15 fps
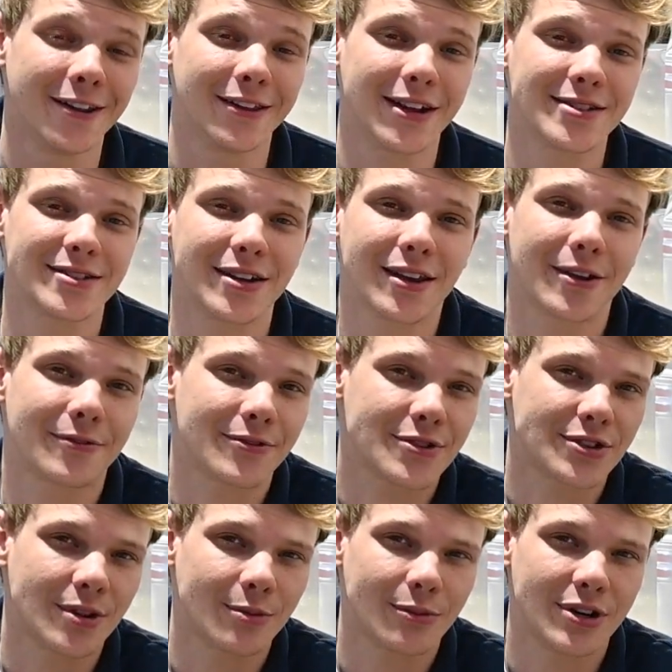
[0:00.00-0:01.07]
Let's say that for
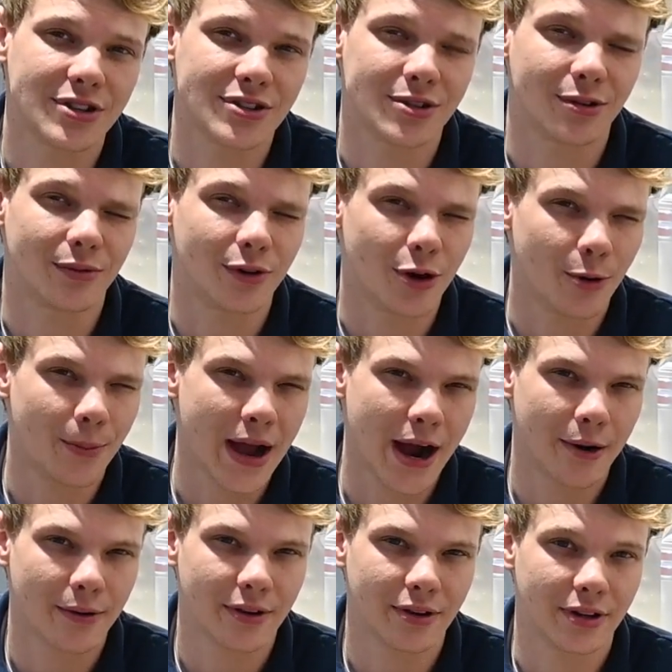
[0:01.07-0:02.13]
some reason you have no
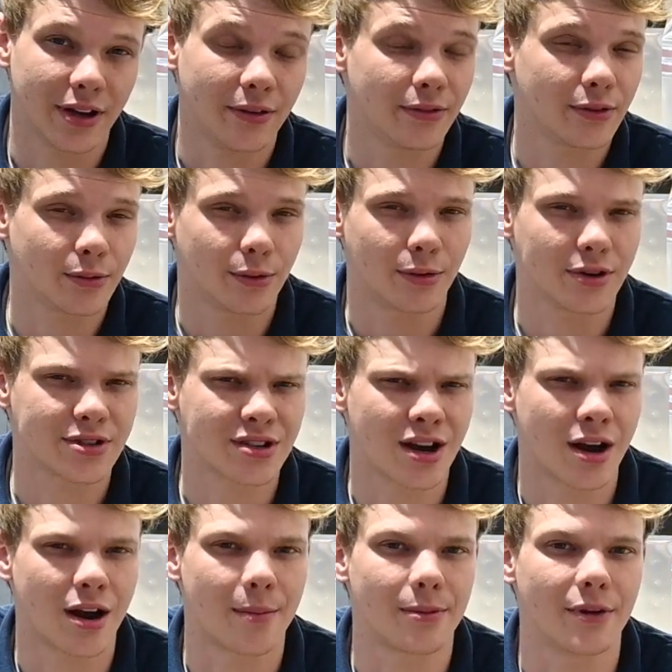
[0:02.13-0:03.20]
power to the lift or it's
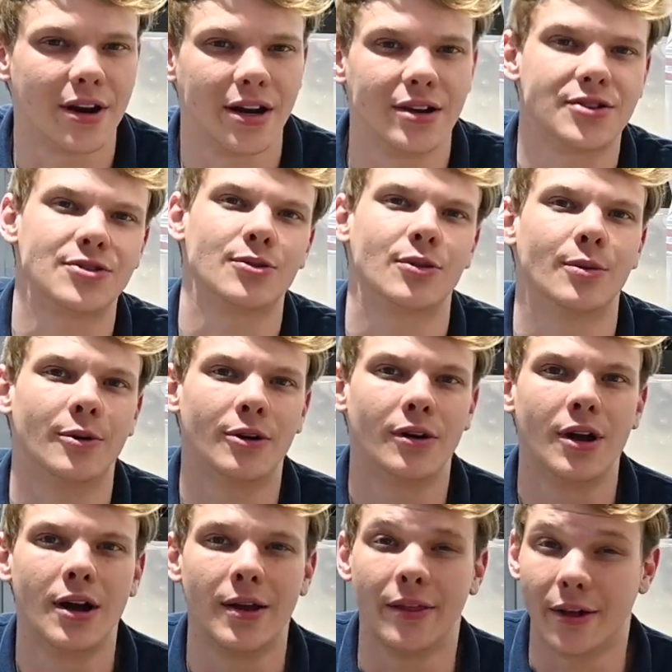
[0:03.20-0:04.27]
not operating as normal.
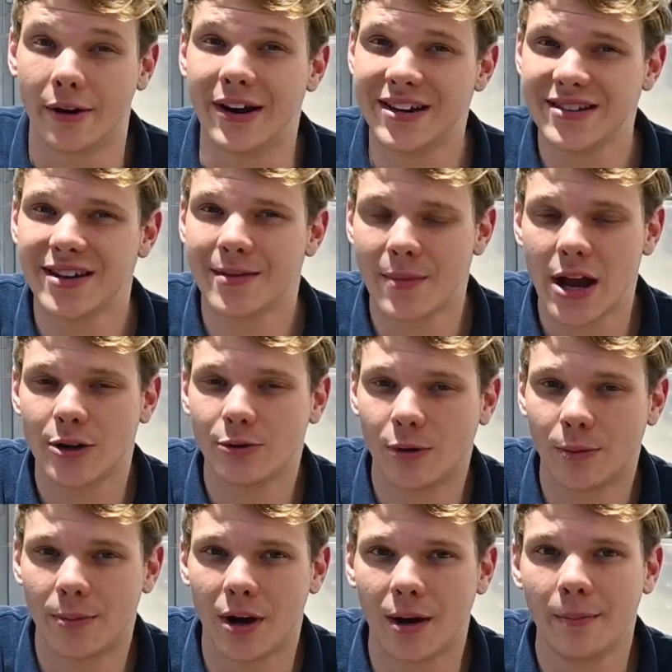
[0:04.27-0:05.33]
There is a
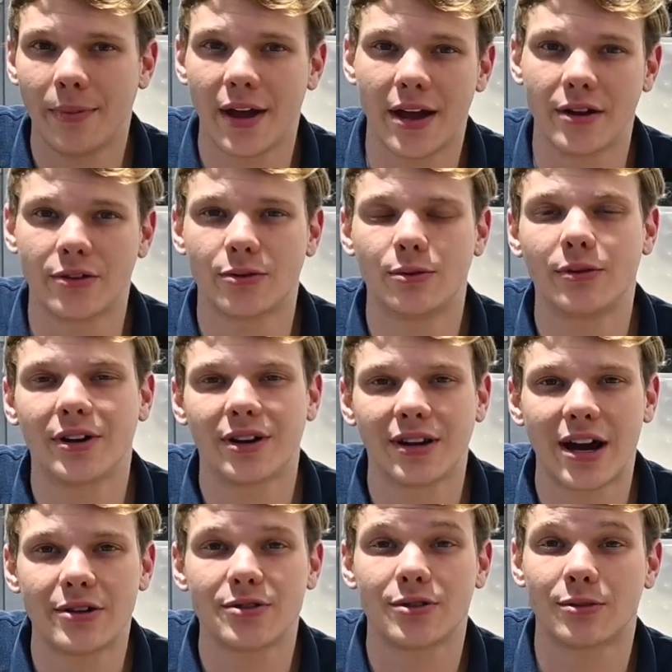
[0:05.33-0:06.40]
manual pump and a tool that
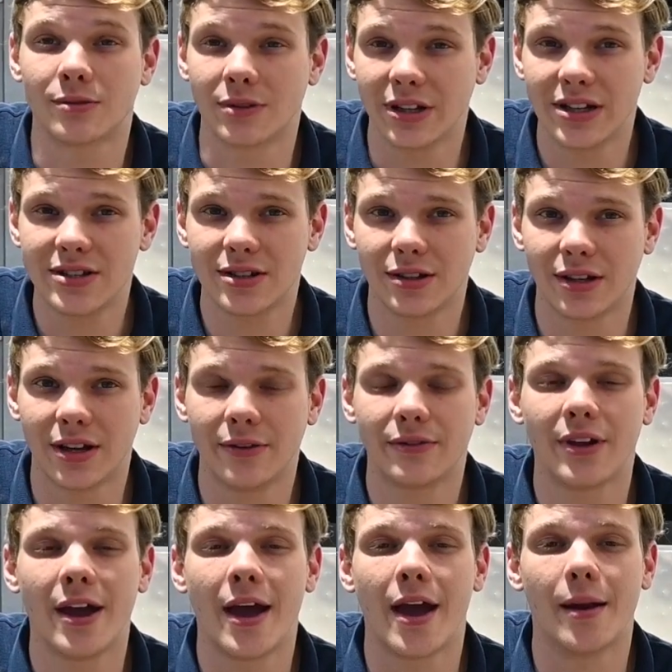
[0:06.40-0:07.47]
allows you to release the lift
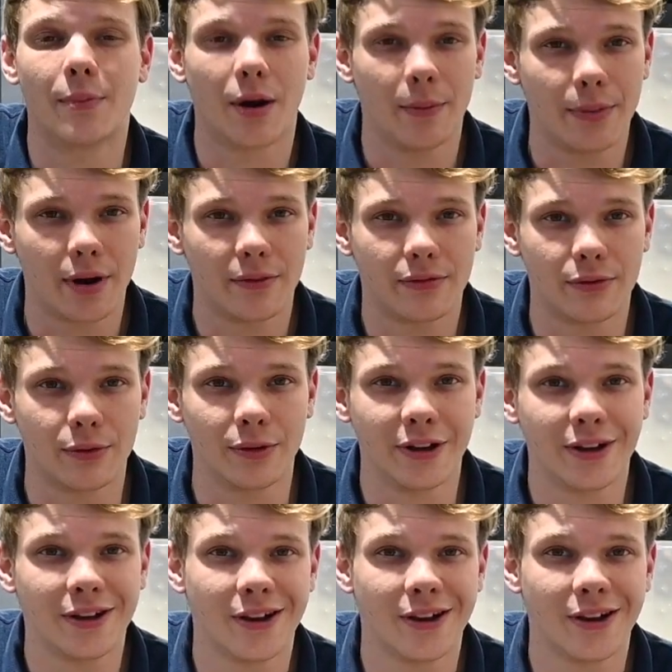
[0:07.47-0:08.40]
and pump it up fully.